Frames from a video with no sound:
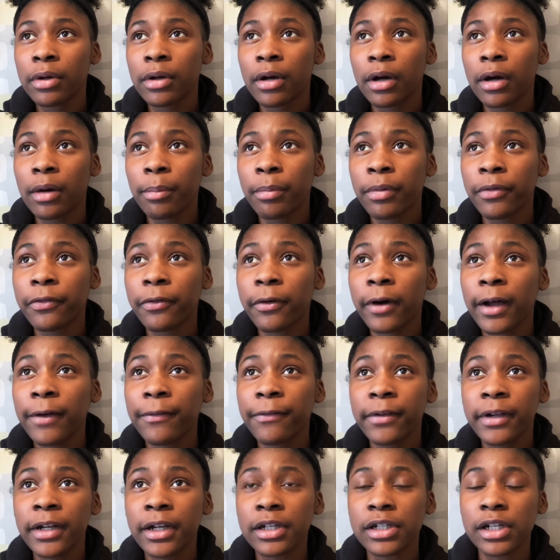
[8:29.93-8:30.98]
before I
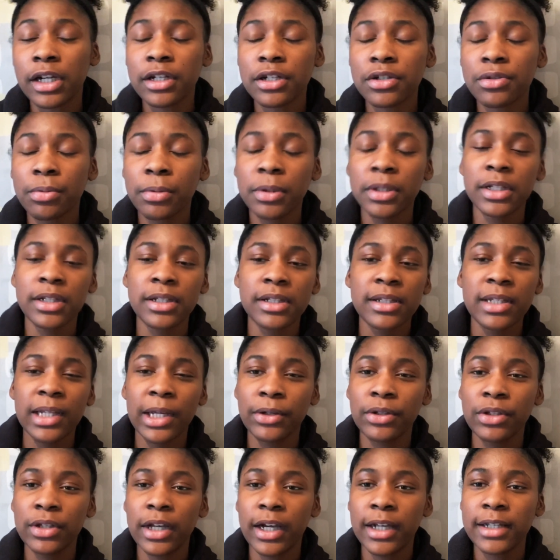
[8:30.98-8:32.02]
finish, I just wanted to tell
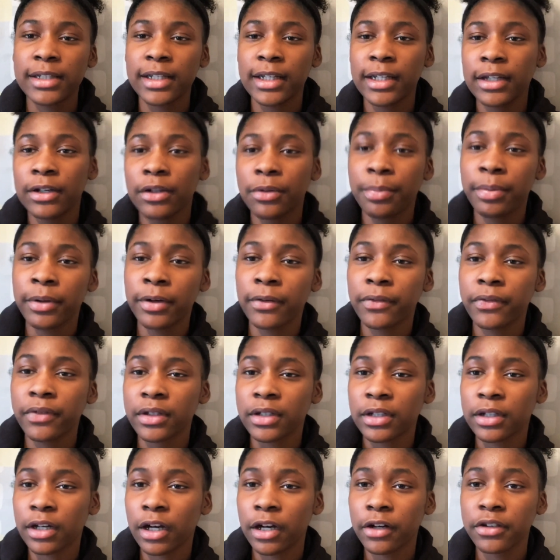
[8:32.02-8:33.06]
you guys a little bit of an
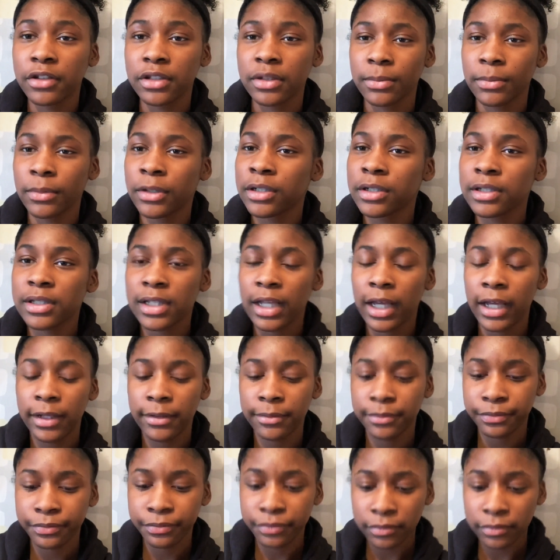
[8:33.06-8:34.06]
encouragement, saying,